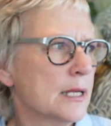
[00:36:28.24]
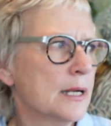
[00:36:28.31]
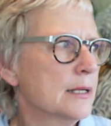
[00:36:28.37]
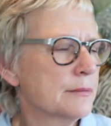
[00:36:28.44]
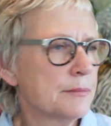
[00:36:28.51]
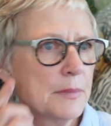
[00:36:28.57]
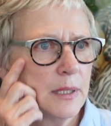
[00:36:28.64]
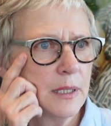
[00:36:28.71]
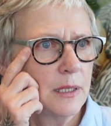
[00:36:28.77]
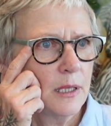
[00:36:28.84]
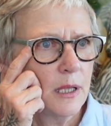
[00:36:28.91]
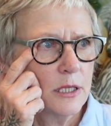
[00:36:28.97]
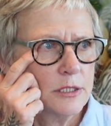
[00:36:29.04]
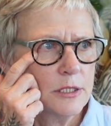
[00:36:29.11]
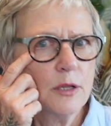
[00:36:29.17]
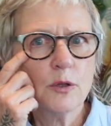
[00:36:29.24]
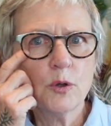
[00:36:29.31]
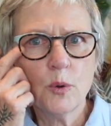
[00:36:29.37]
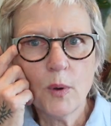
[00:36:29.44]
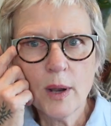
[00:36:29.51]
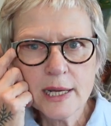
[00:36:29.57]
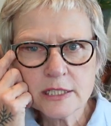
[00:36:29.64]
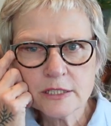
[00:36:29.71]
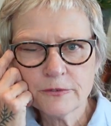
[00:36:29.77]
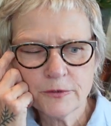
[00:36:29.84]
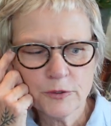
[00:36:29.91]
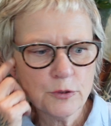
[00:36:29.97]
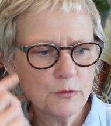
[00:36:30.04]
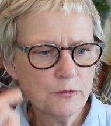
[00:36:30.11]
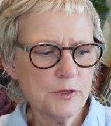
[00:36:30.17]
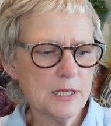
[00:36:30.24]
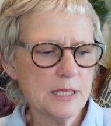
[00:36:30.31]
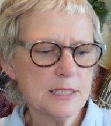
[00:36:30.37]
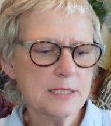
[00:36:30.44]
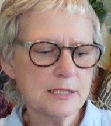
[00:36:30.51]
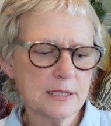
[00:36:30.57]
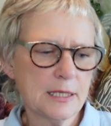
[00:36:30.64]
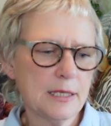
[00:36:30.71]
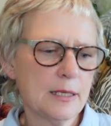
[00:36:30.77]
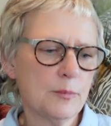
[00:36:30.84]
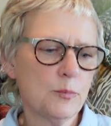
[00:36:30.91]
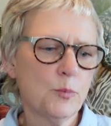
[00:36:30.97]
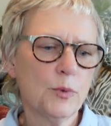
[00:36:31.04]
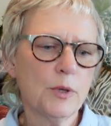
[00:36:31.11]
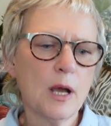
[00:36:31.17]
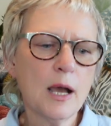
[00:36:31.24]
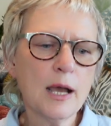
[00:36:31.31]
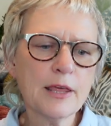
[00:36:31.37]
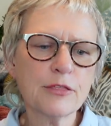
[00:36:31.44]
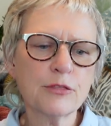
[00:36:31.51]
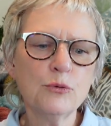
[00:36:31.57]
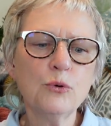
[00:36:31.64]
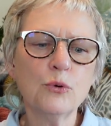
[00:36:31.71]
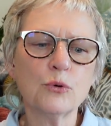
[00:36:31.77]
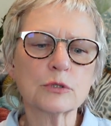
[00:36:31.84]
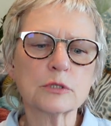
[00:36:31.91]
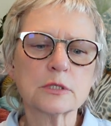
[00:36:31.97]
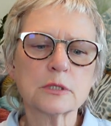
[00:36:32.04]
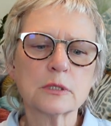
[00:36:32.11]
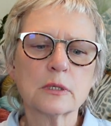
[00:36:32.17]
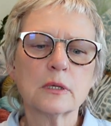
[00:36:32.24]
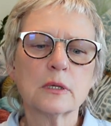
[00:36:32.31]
I sold quite a few of these. What I thought,